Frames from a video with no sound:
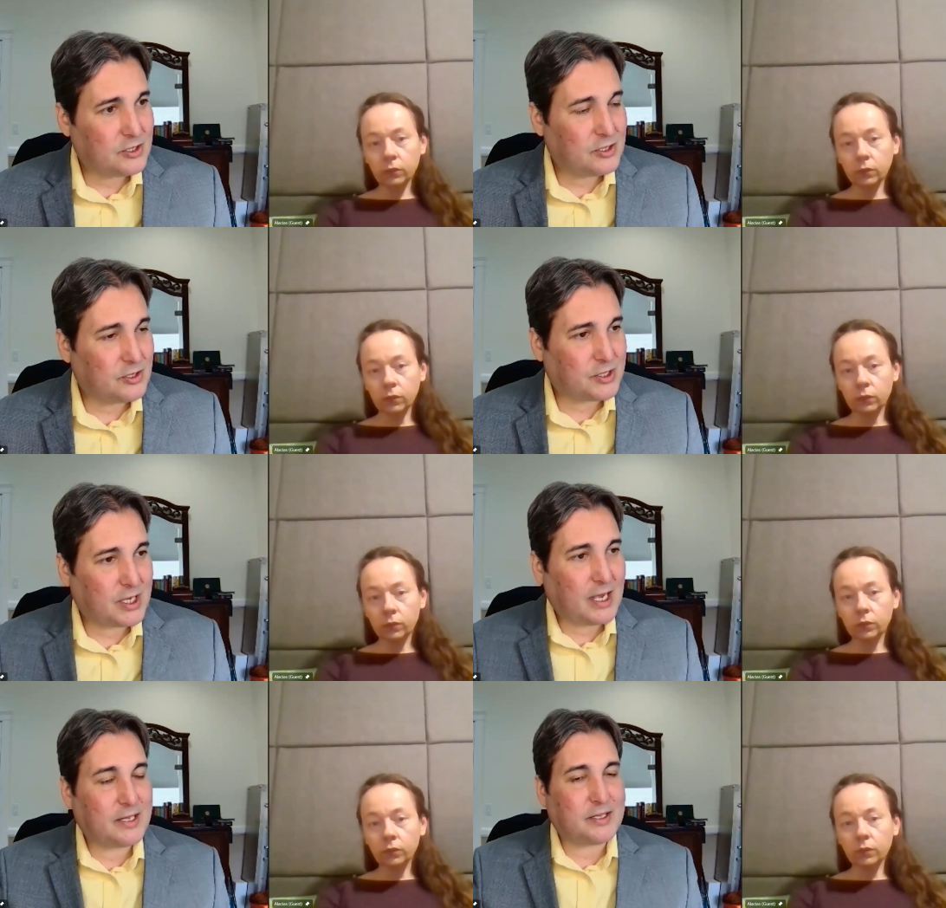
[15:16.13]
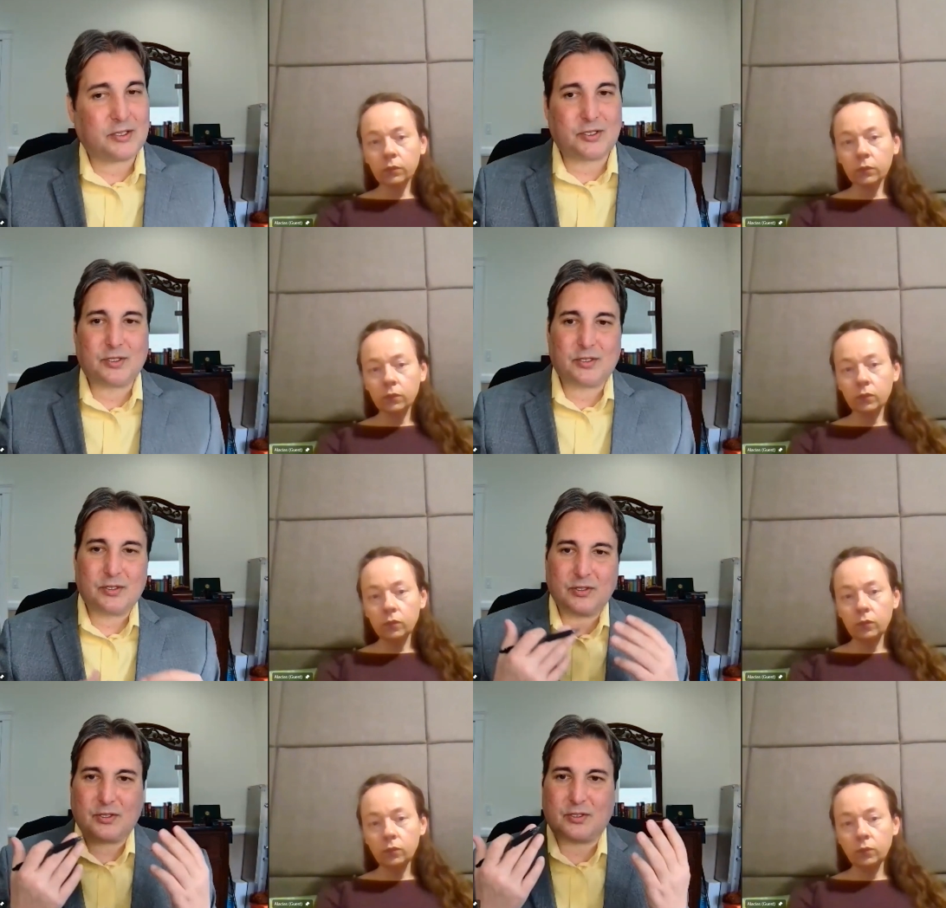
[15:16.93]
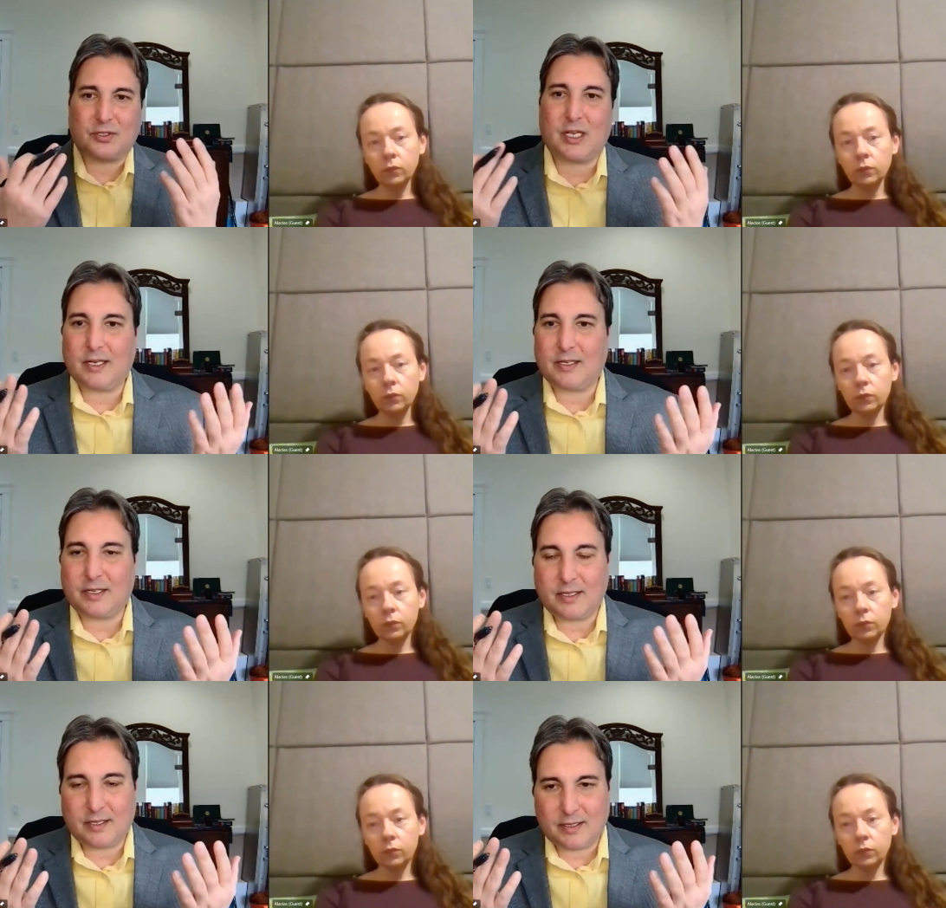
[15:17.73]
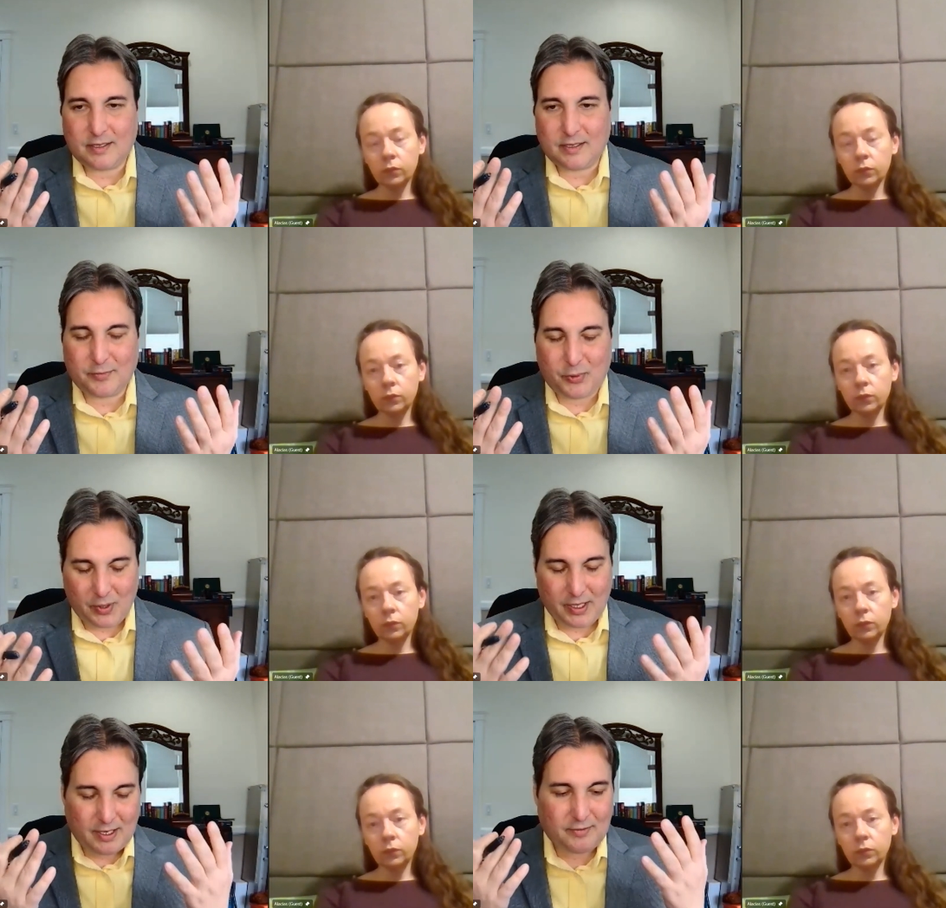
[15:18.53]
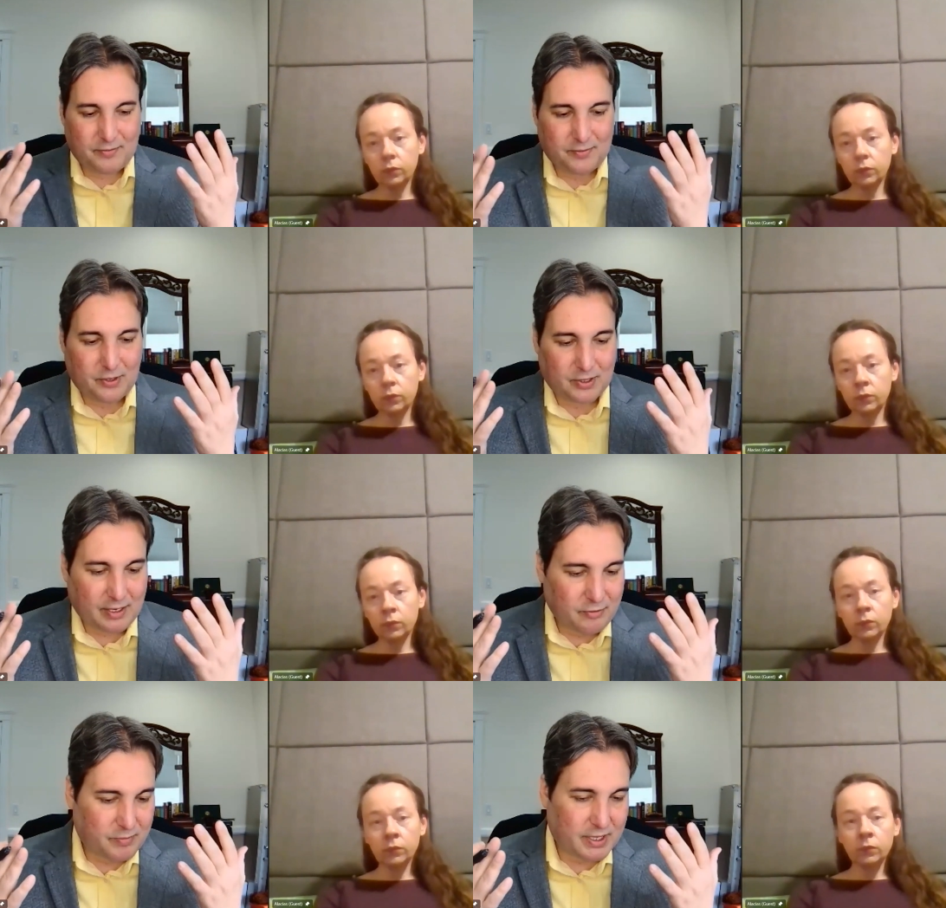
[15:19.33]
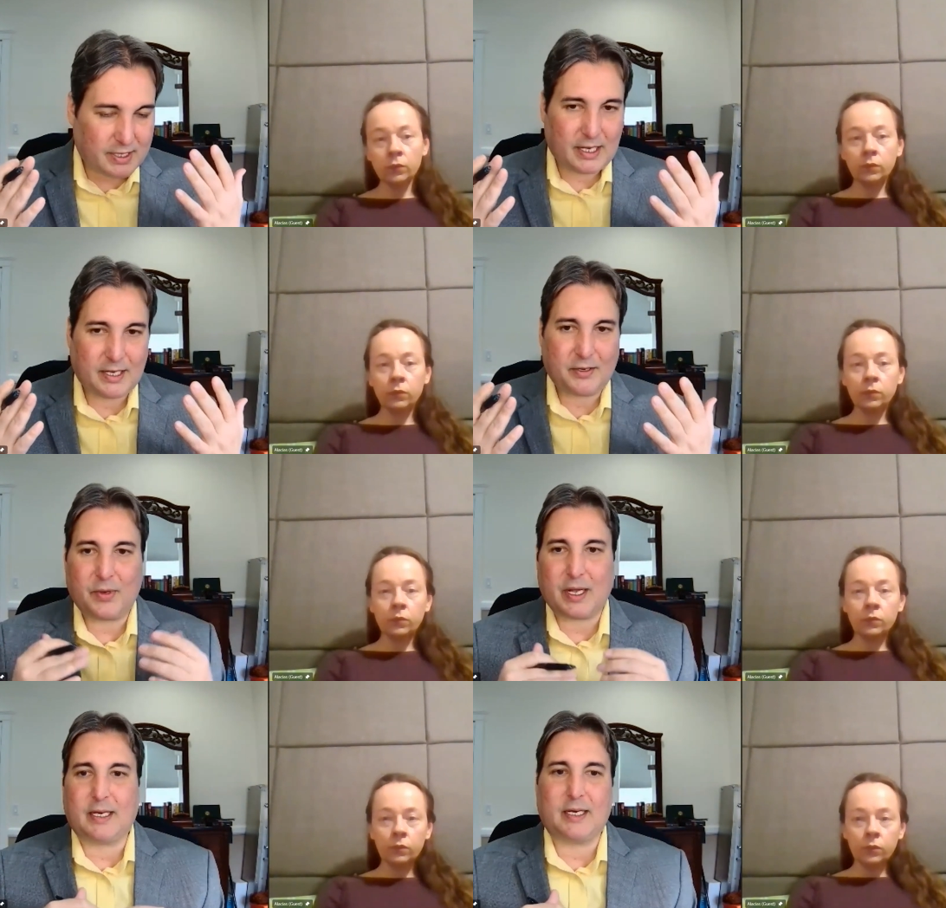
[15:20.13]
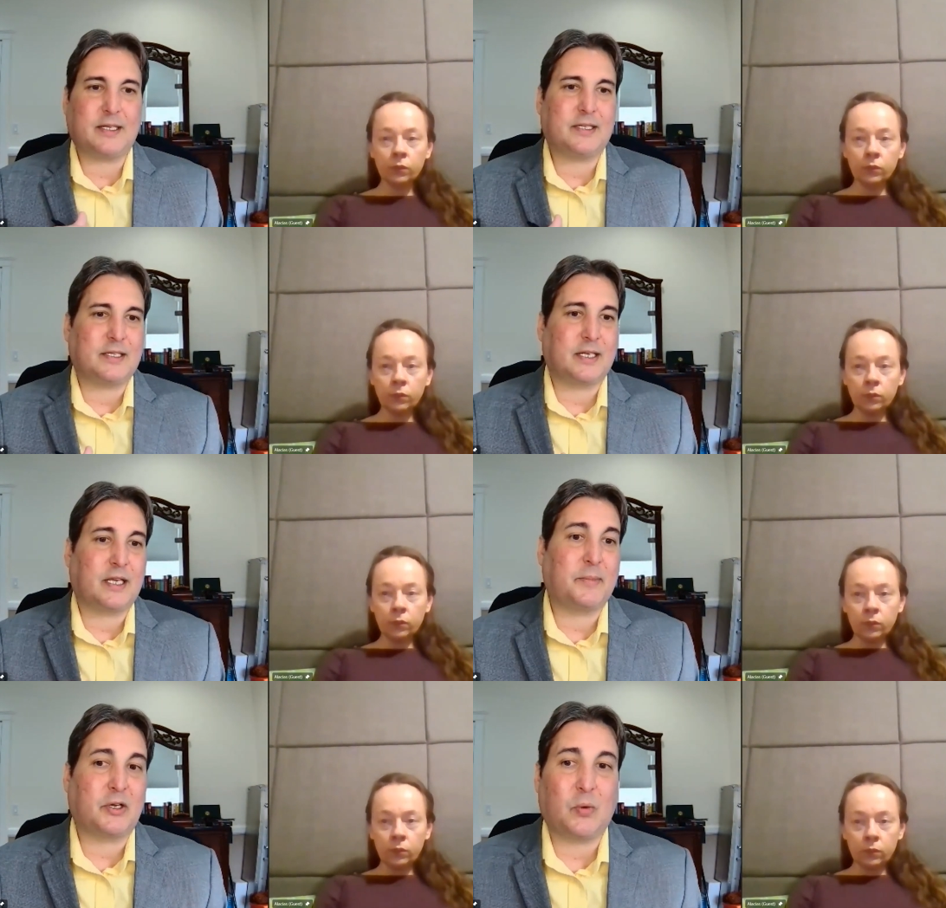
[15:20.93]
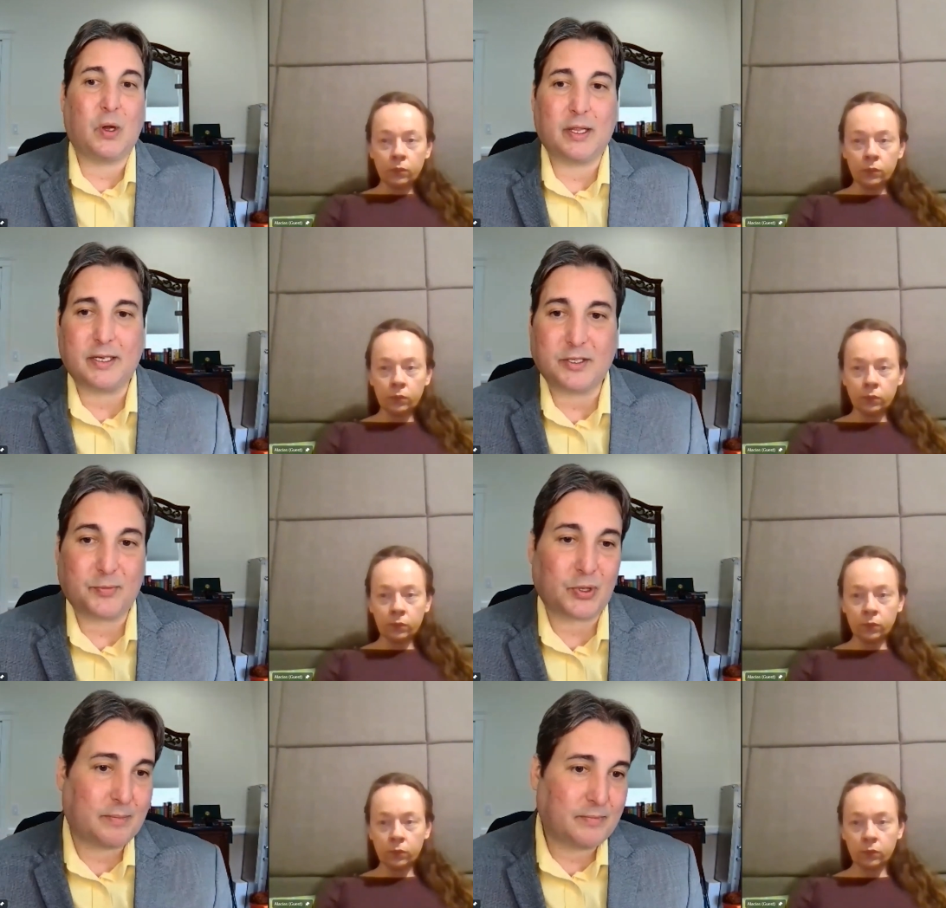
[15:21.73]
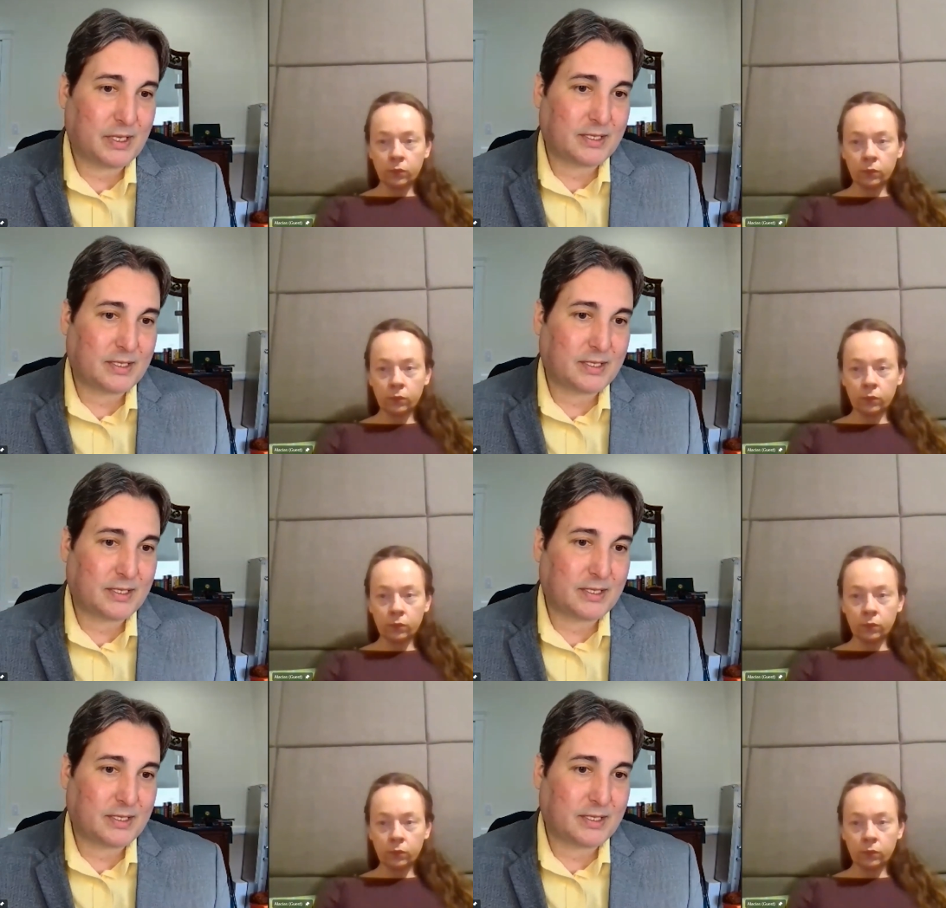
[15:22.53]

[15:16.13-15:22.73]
Speaker 1: there's kind of this there's kind of the the point of look, everybody kind of recognizes income inequality as a problem.